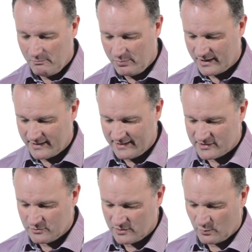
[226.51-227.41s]
But it's
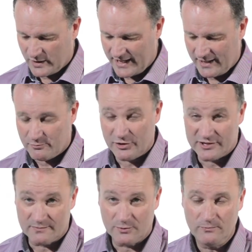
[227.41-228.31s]
called the 1 ahead
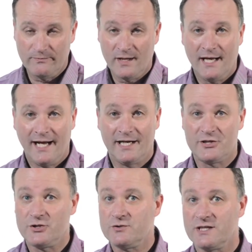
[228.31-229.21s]
principle, and
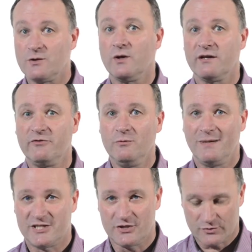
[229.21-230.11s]
it's used in quite a few
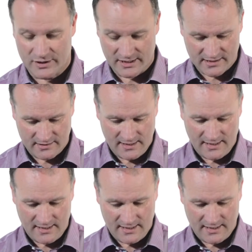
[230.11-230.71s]
magic tricks.